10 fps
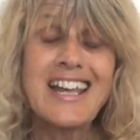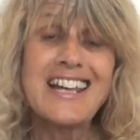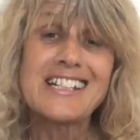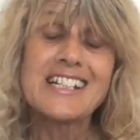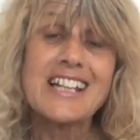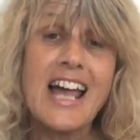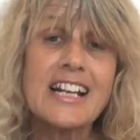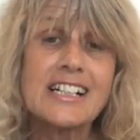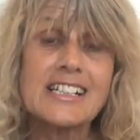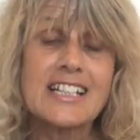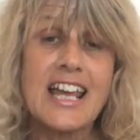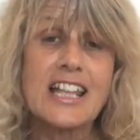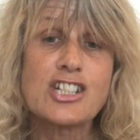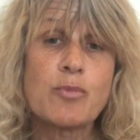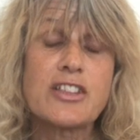he's entitled
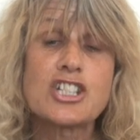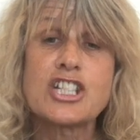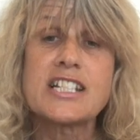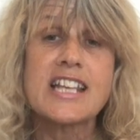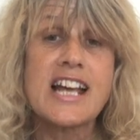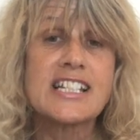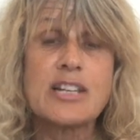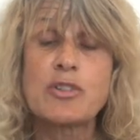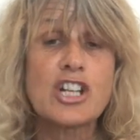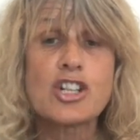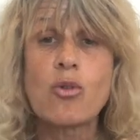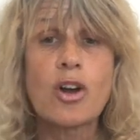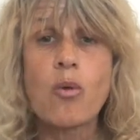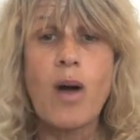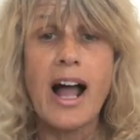it with a GCSE, which I don't
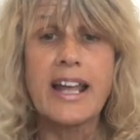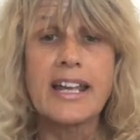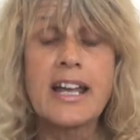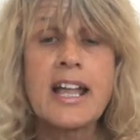know why.